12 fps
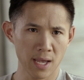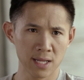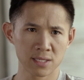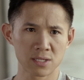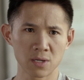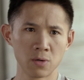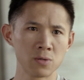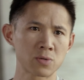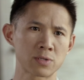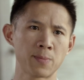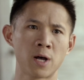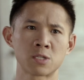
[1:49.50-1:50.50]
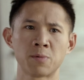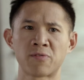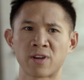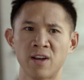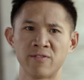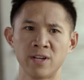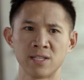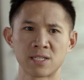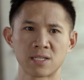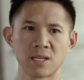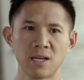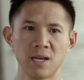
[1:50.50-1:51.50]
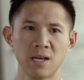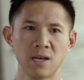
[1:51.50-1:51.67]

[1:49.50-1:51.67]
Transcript: And so who's responsible for governance?